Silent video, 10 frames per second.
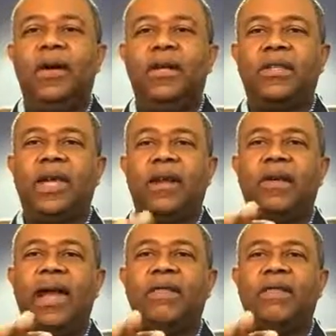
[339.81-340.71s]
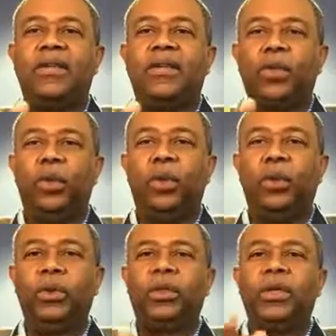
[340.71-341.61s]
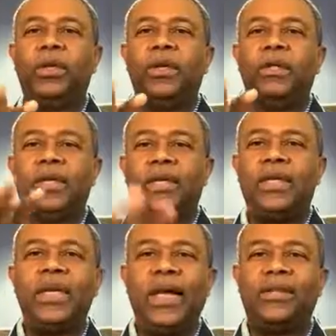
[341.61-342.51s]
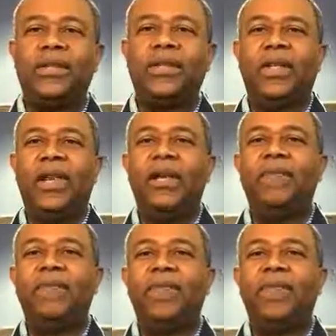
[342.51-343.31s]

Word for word: instead of having tools to de escalate